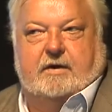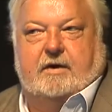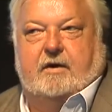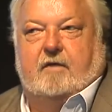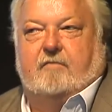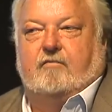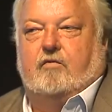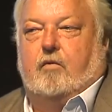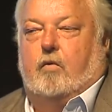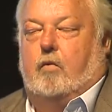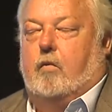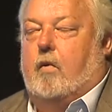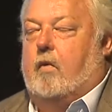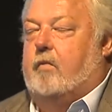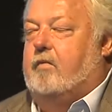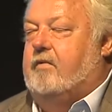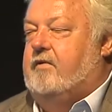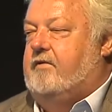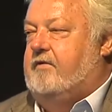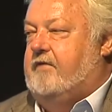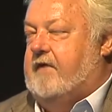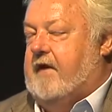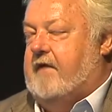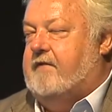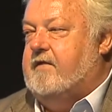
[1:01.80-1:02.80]
for what
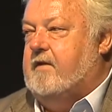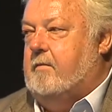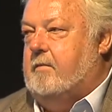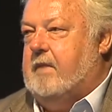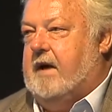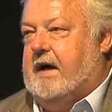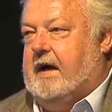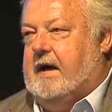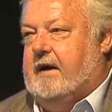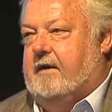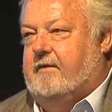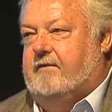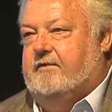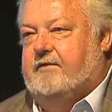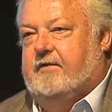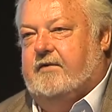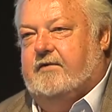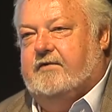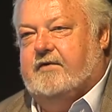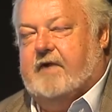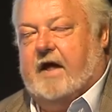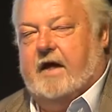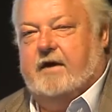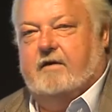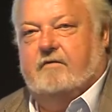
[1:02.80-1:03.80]
was then the parlous
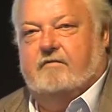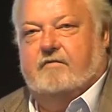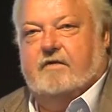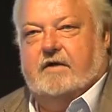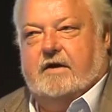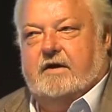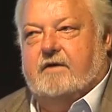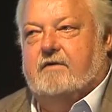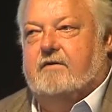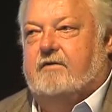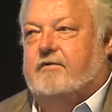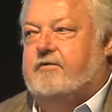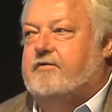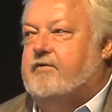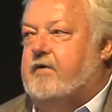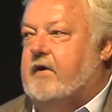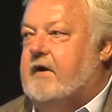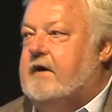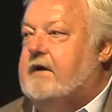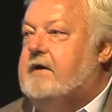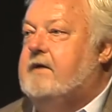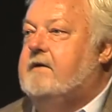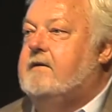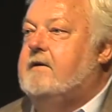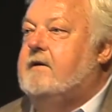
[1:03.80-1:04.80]
state of the
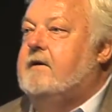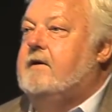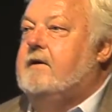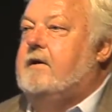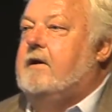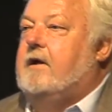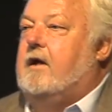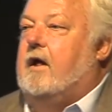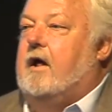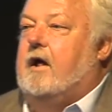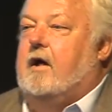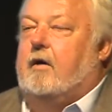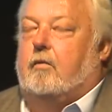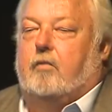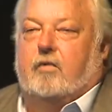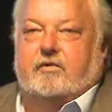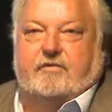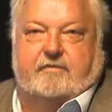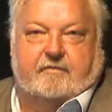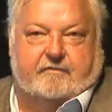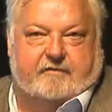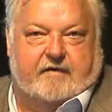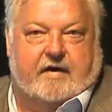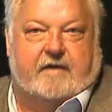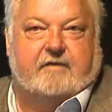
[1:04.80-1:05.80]
industry was
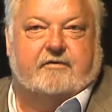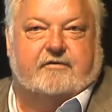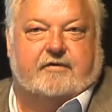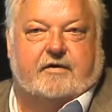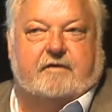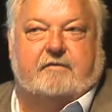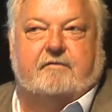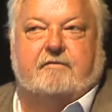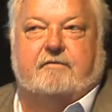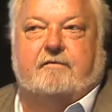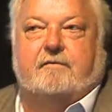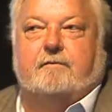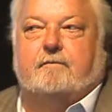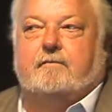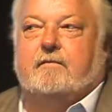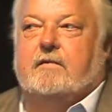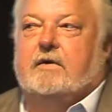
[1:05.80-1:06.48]
offensive.